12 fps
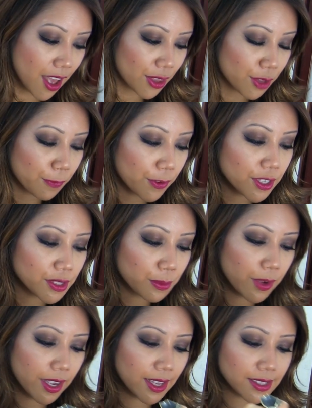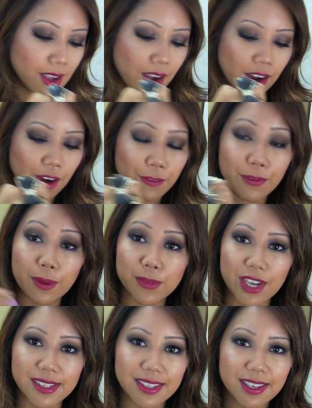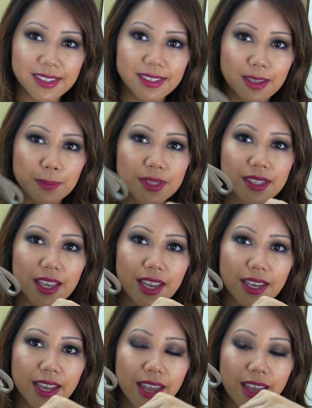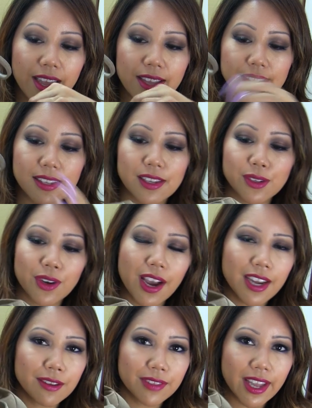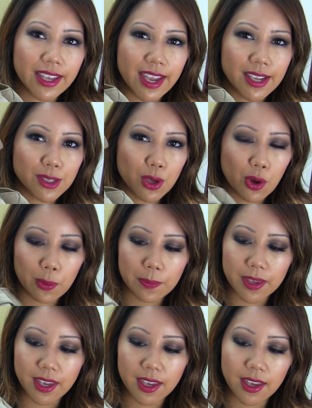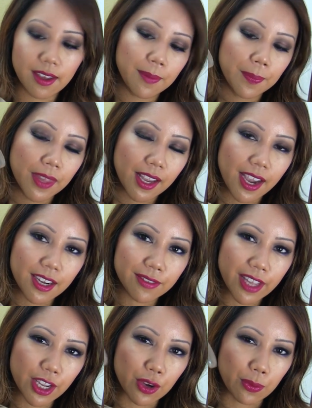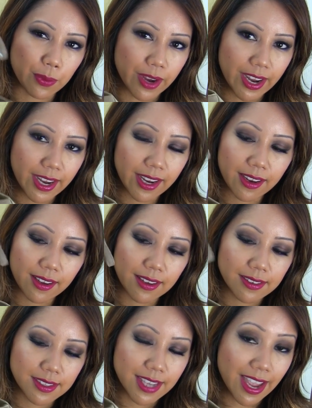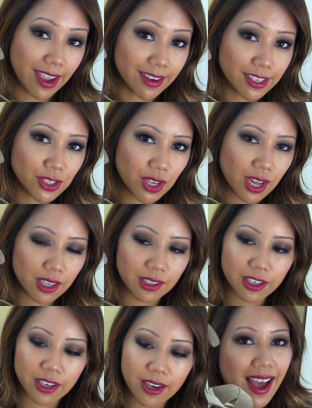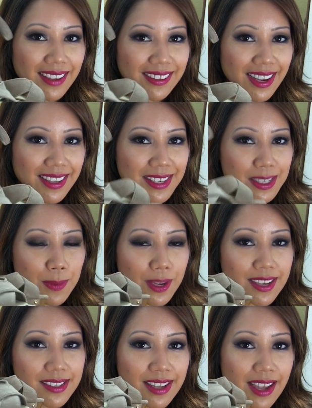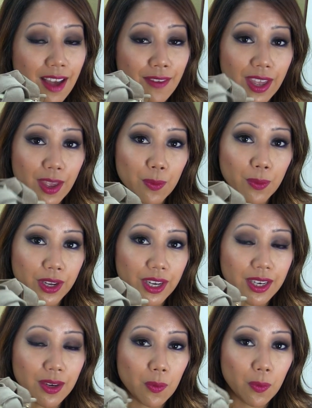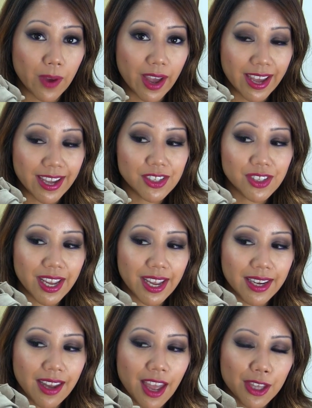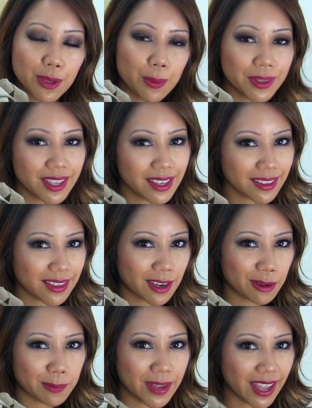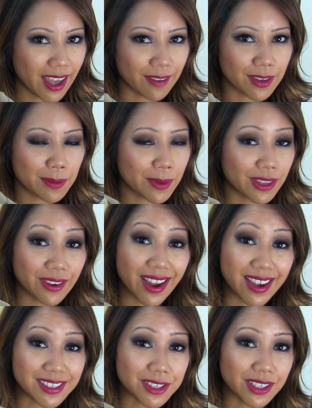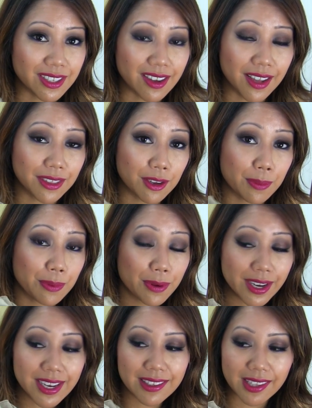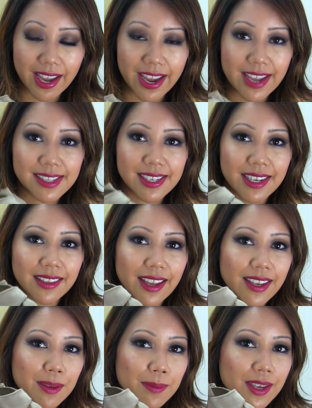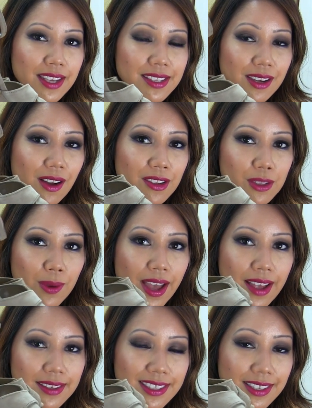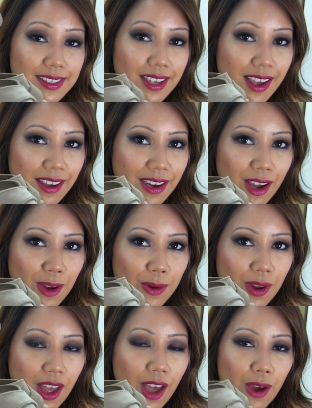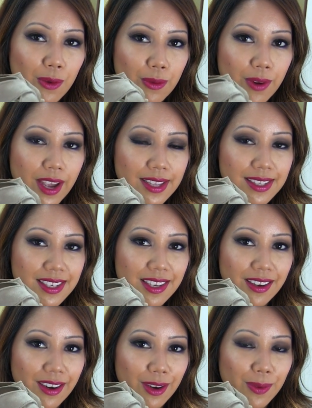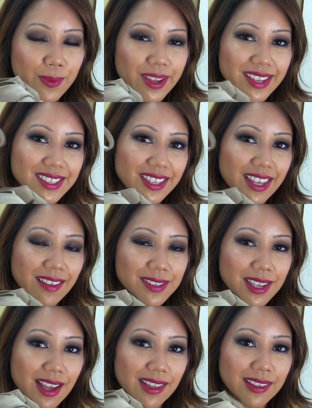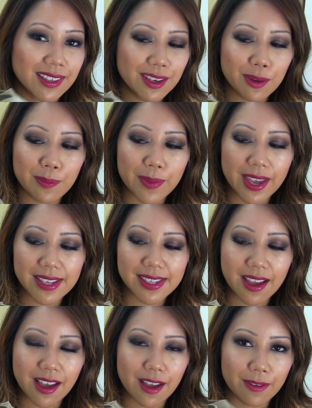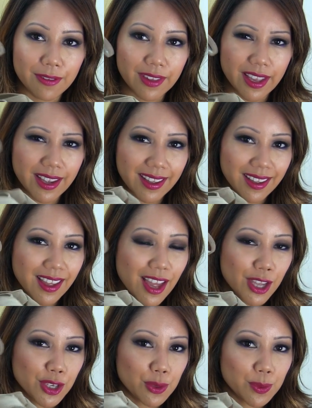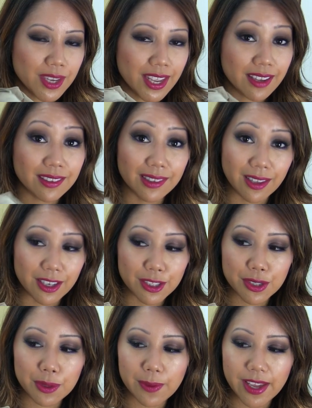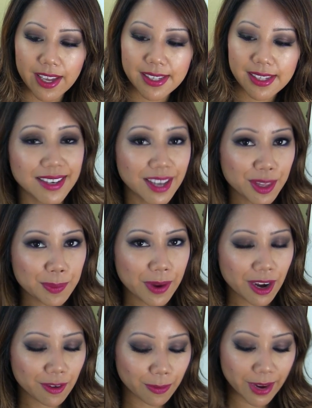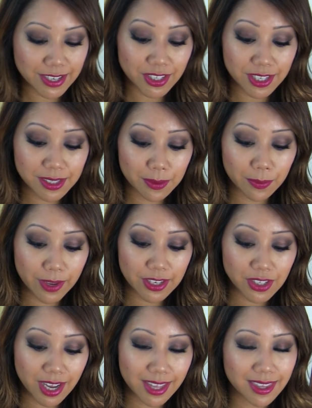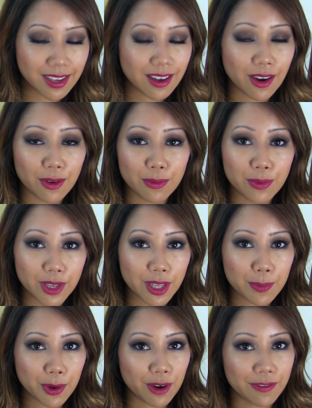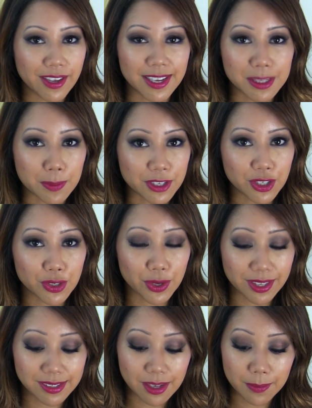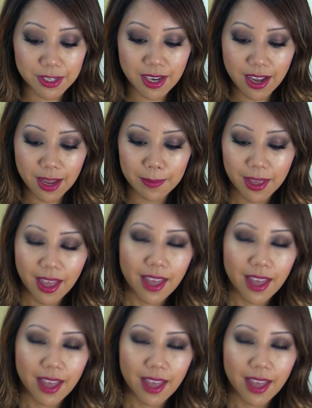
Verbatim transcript: The first ones are from Jessica Simpson, and these are kind of like a taupey kind of like gray tannish color. I like these because they have a wooden wedge and you would think that they would be heavy, but they're actually not. They're pretty light and I like it because it also has this cutout right here, which gives it a little bit of like a unique look to it. Another pair of wedges, which I think are really perfect, especially during the summertime.